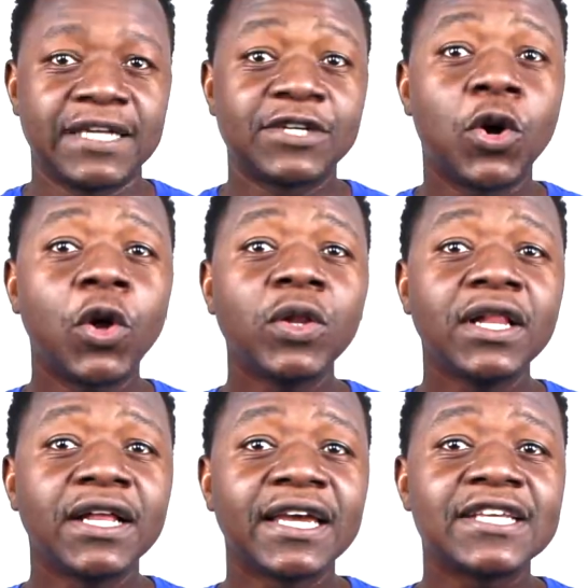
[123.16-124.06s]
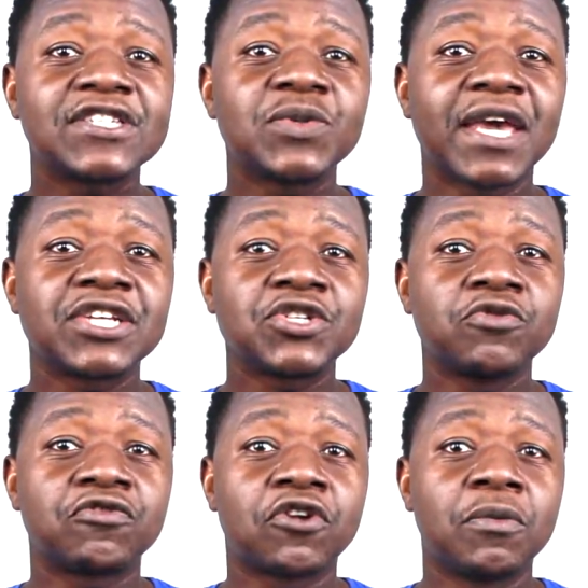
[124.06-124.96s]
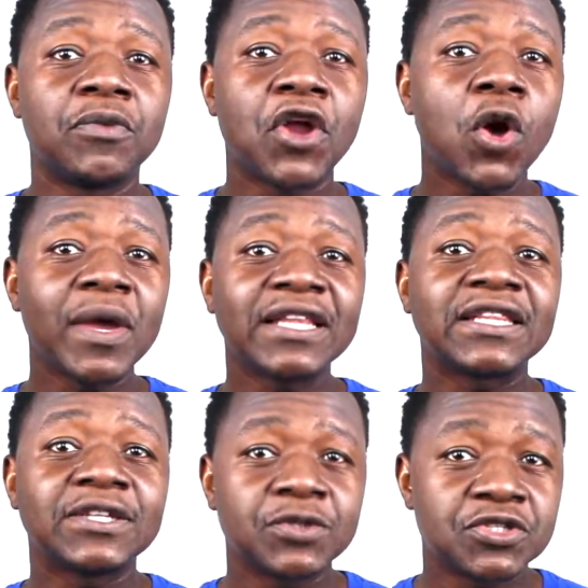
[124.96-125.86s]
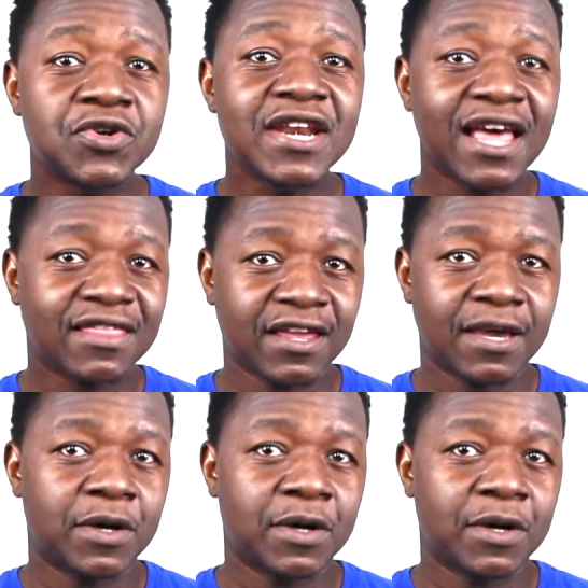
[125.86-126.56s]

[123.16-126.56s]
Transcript: The goal is to get you from knowing little to nothing